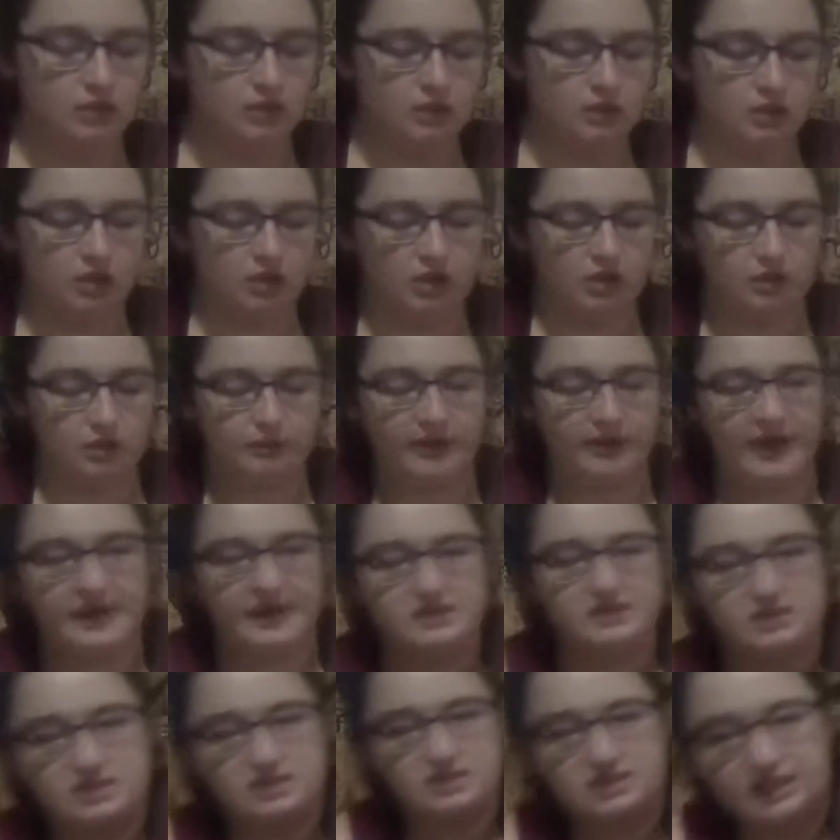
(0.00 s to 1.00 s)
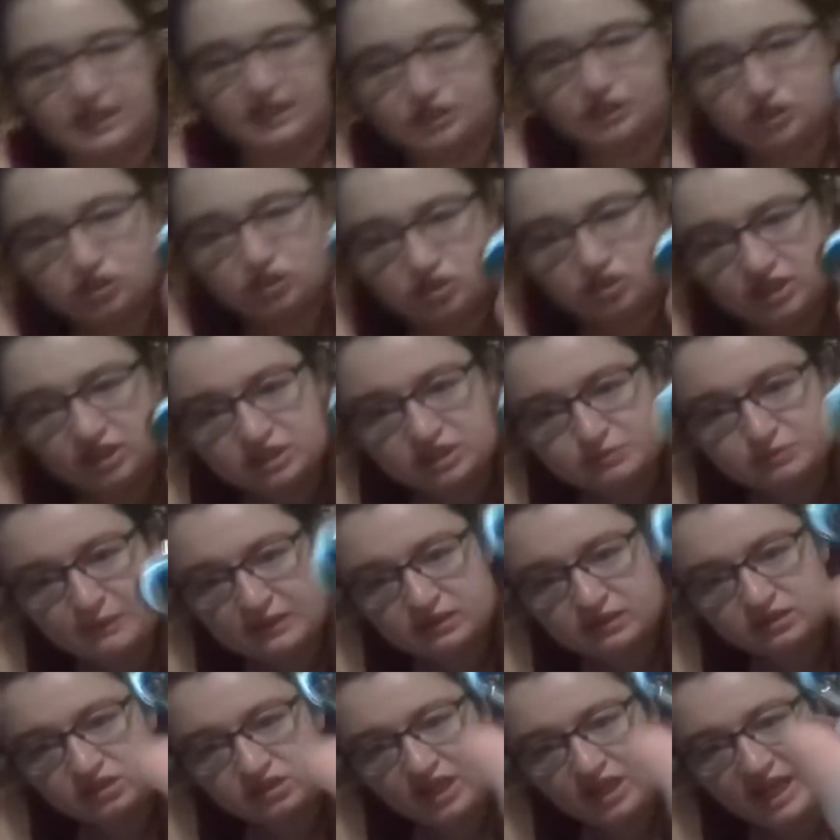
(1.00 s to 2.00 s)
It has a standard clasp
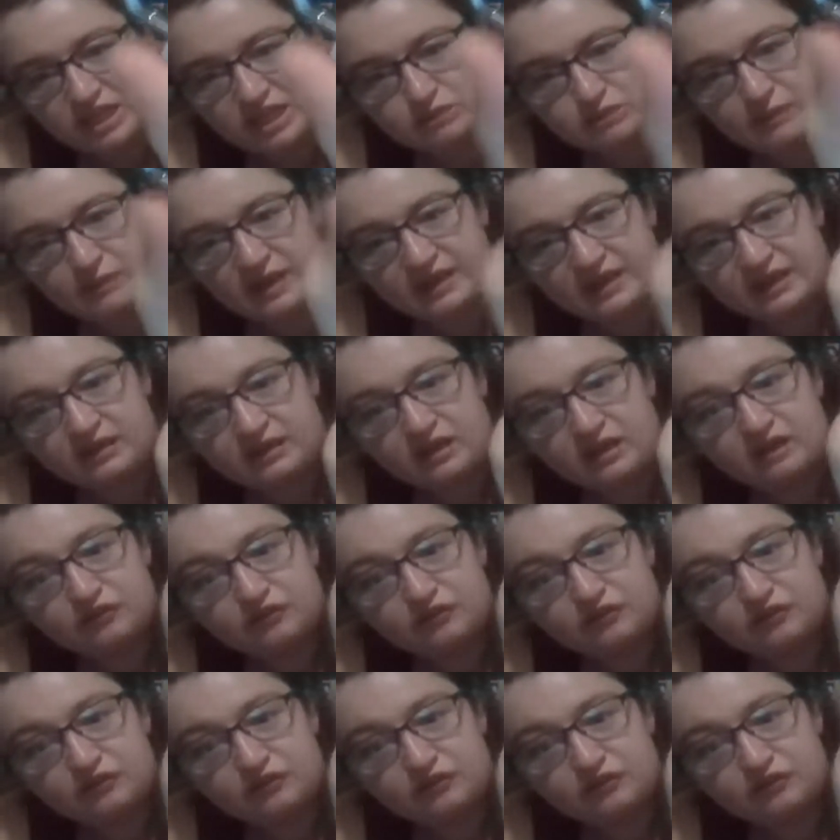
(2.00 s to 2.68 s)
on it.